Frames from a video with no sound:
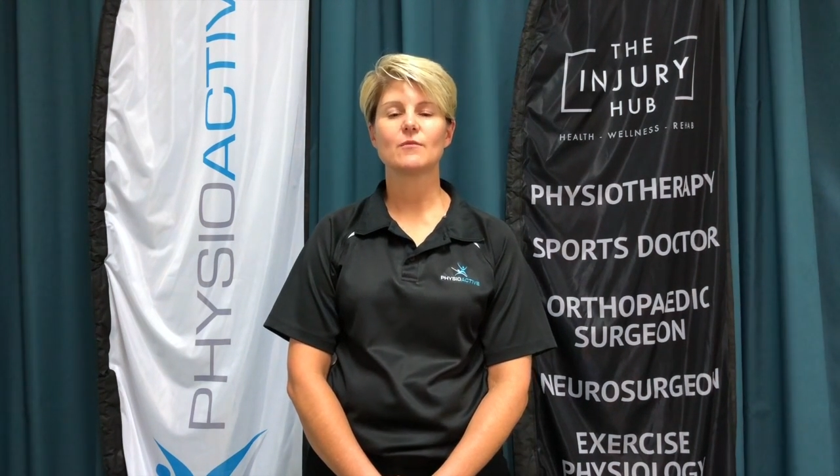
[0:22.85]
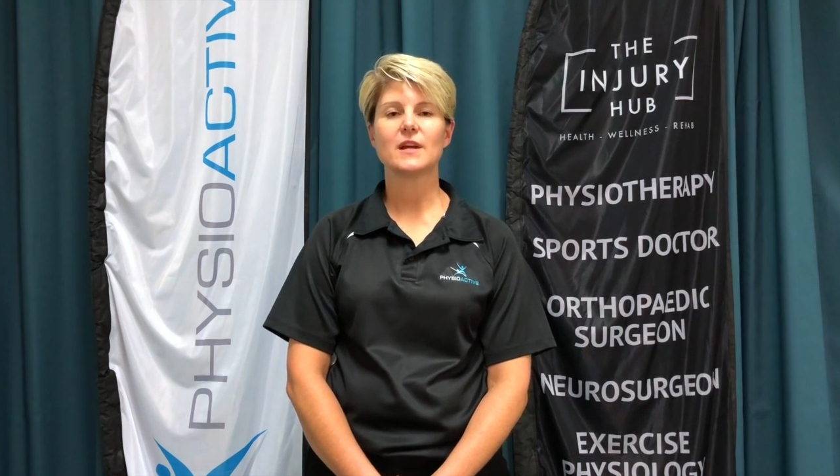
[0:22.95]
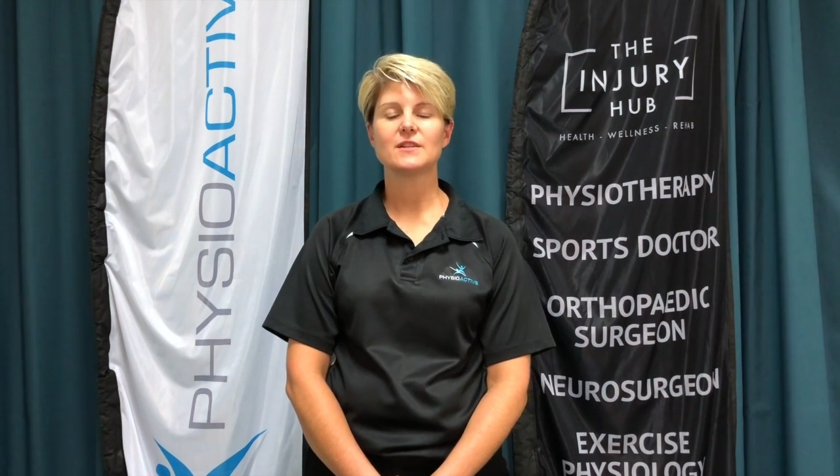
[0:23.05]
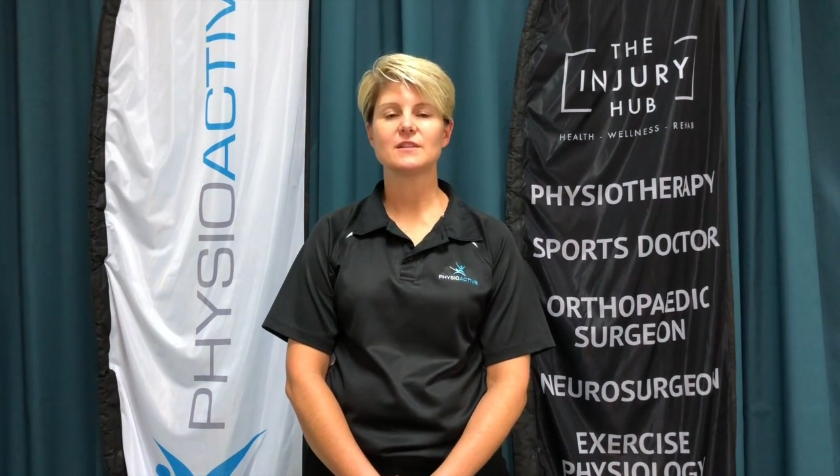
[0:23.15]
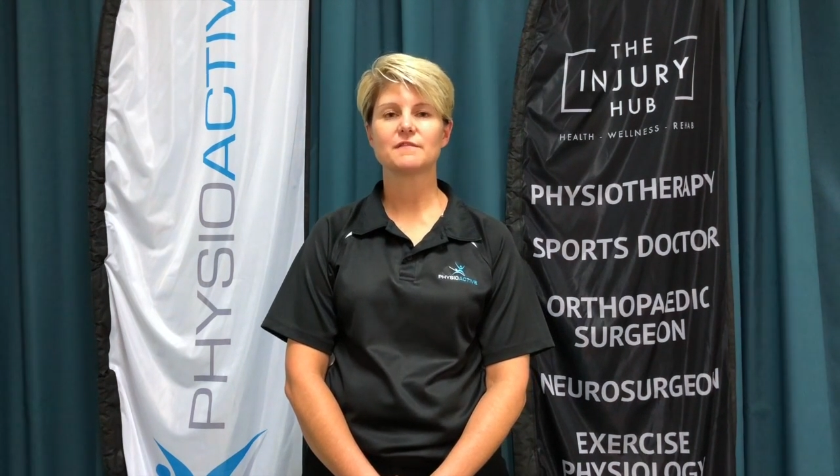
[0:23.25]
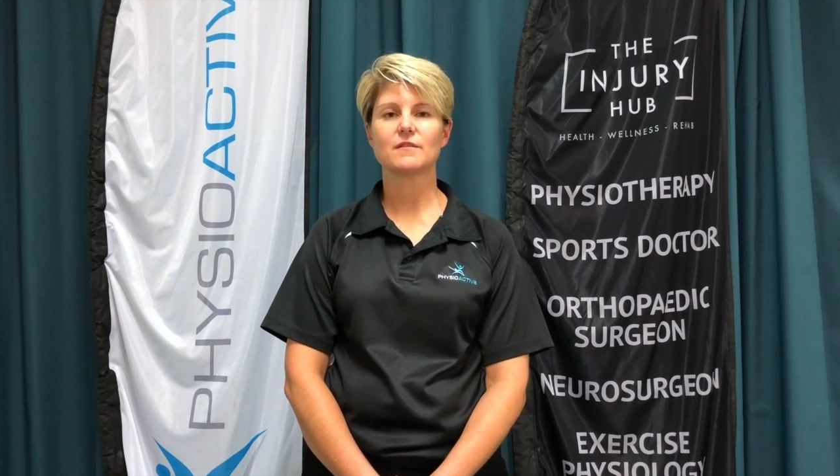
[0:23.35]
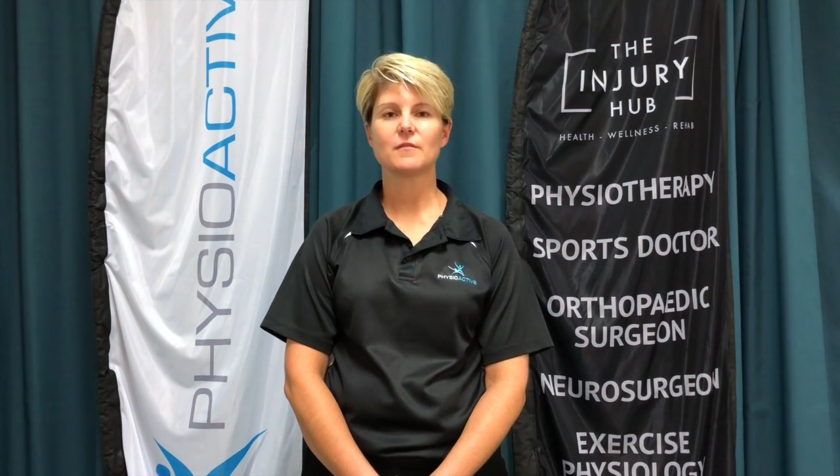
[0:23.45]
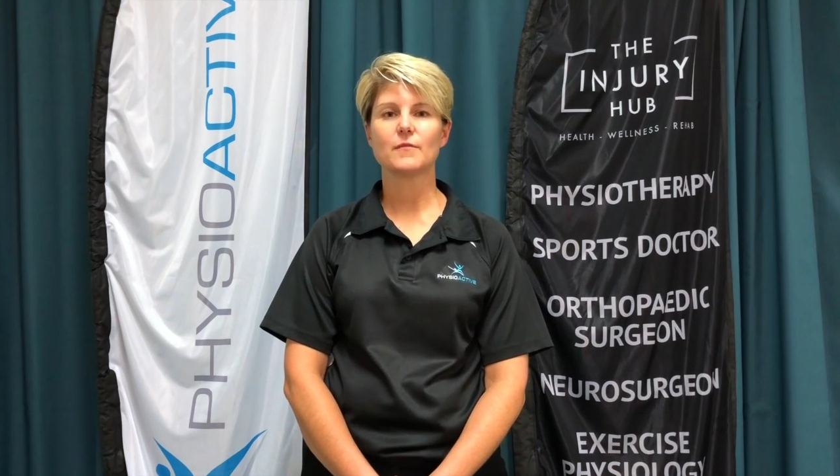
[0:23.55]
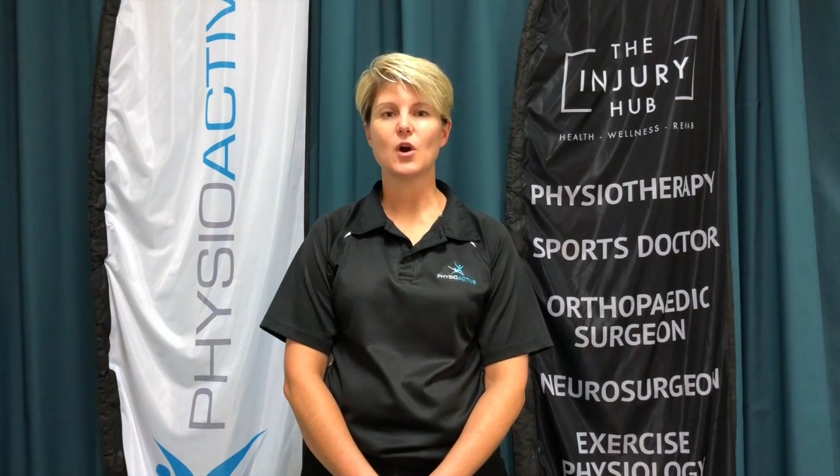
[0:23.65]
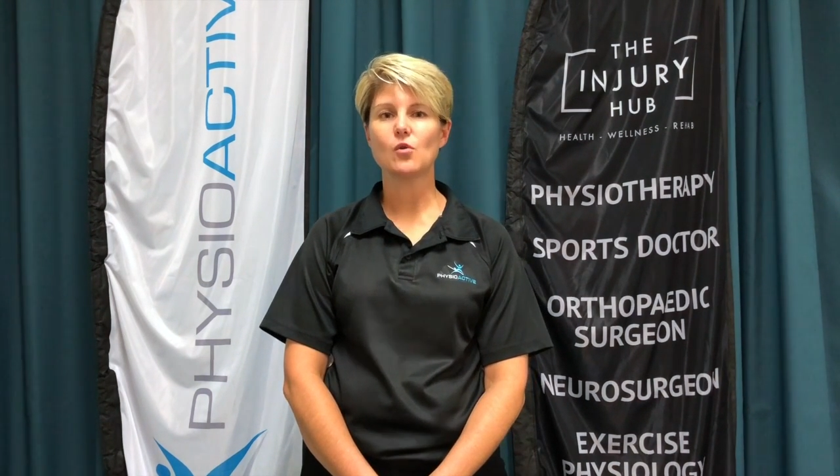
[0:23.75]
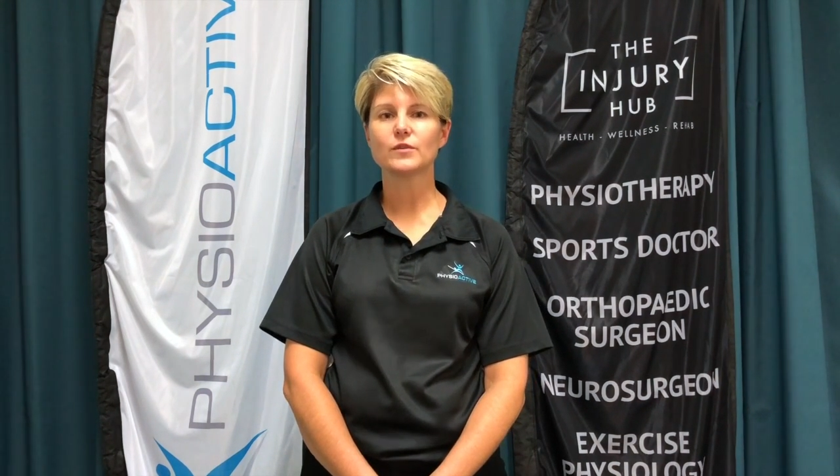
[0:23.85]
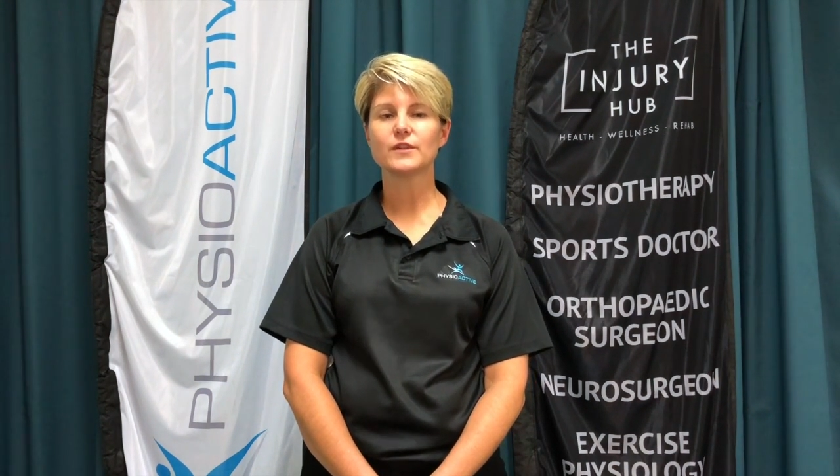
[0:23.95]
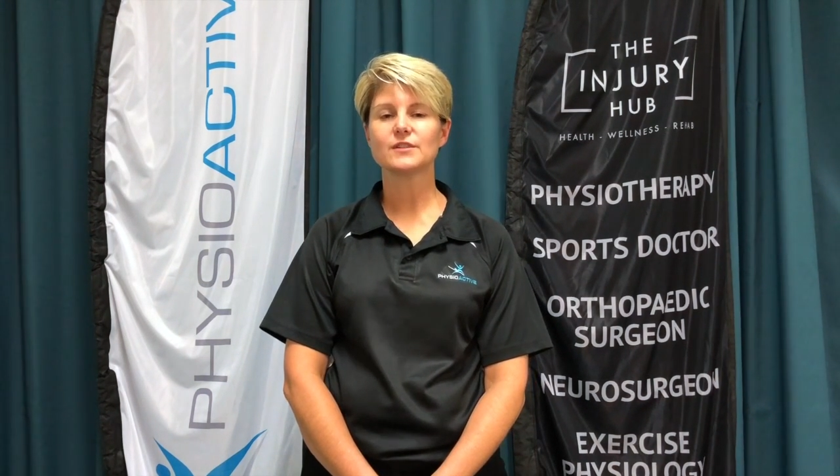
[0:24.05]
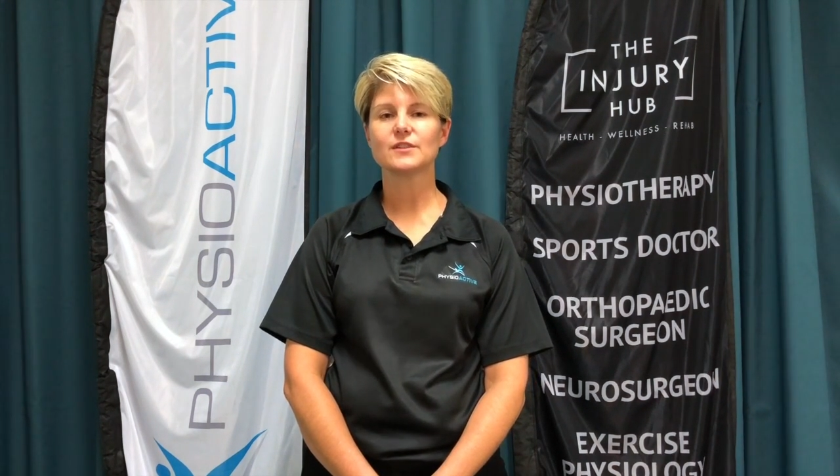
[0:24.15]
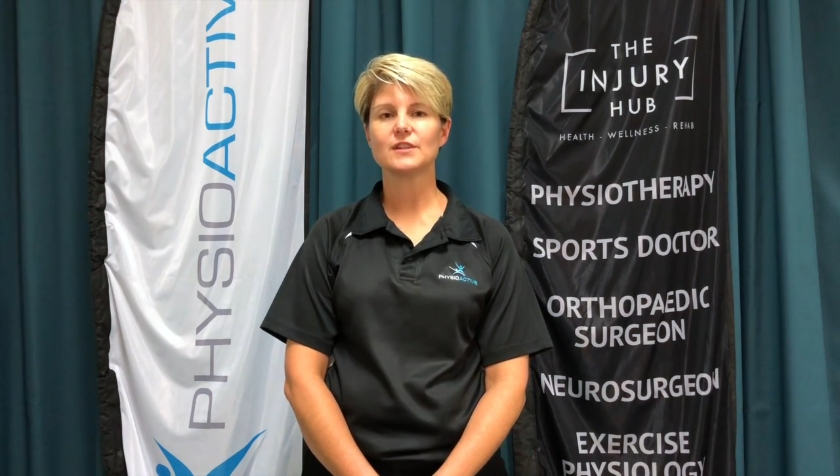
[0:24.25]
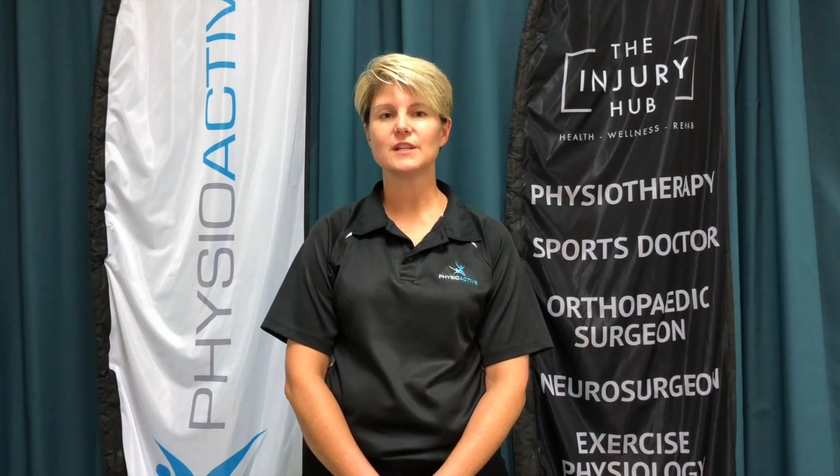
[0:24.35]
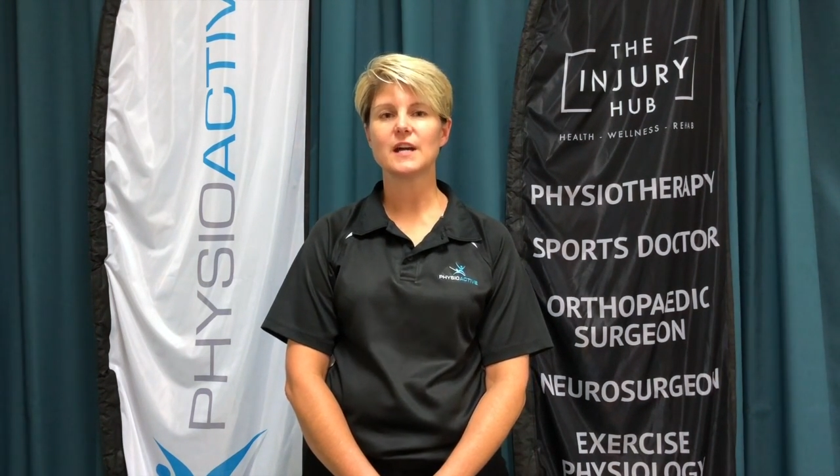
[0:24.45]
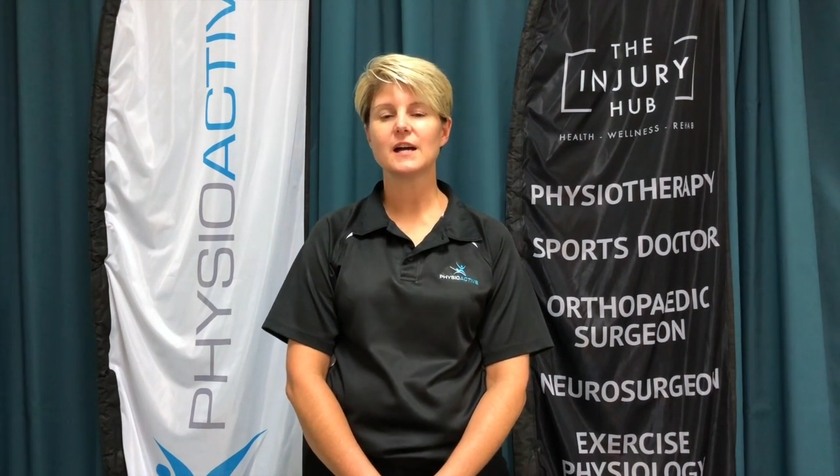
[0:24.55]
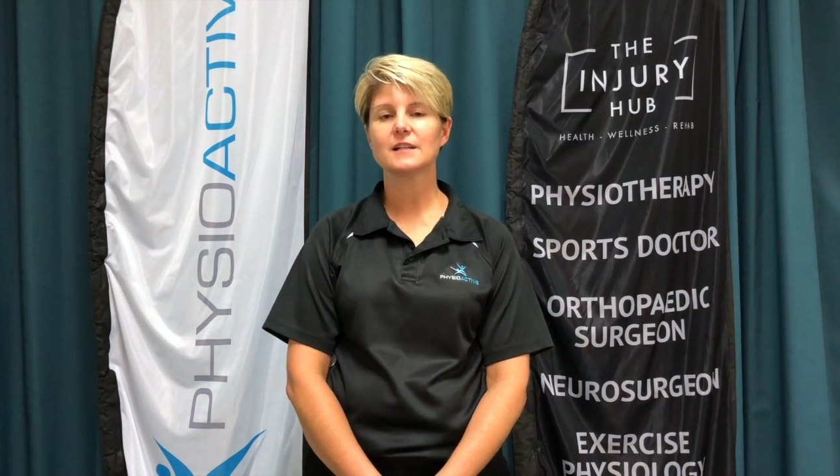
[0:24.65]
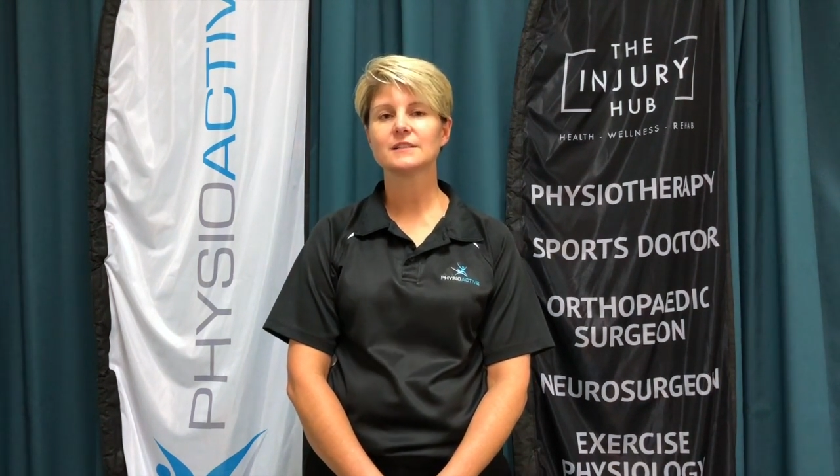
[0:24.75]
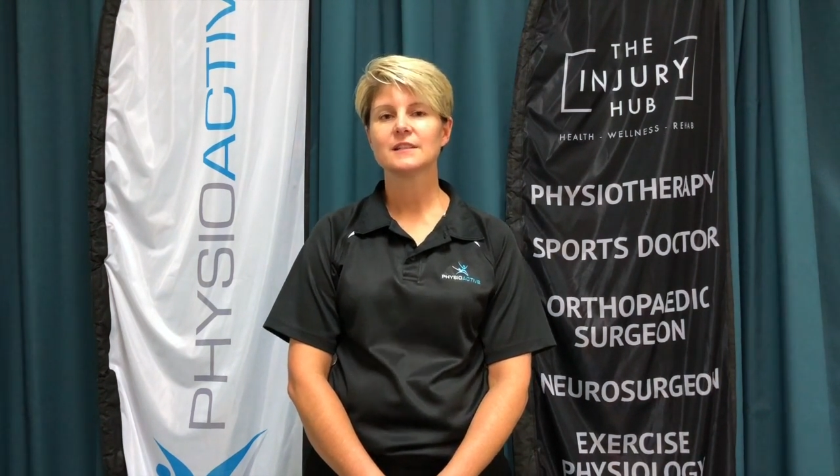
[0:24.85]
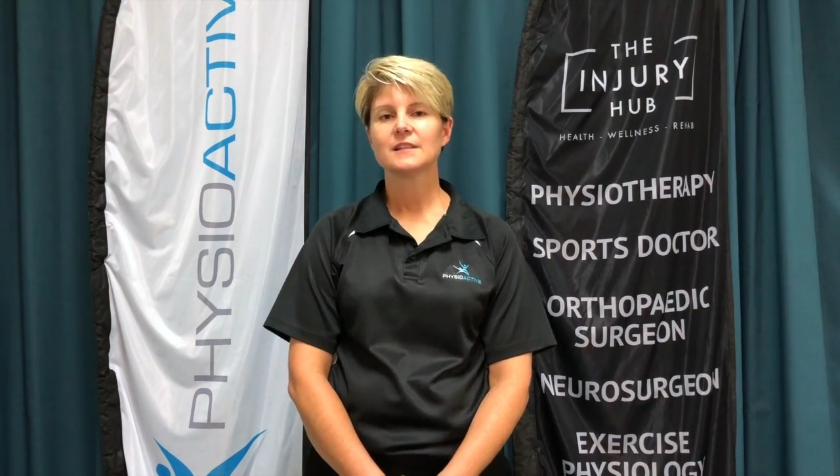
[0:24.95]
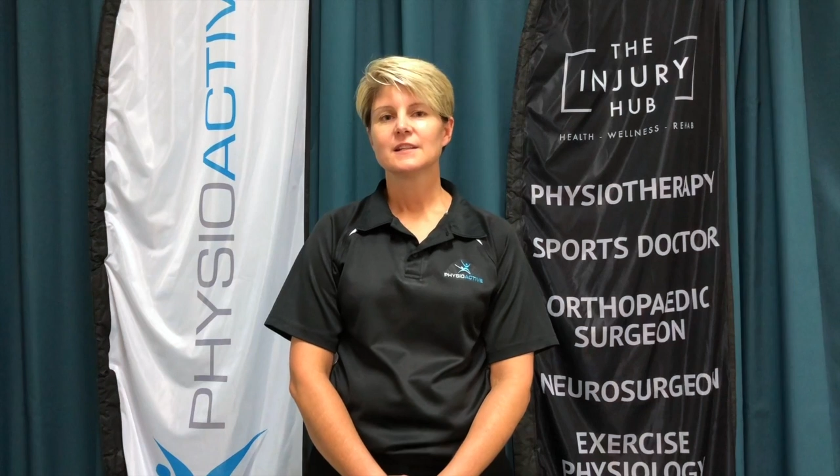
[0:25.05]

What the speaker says: ranging from older to the young,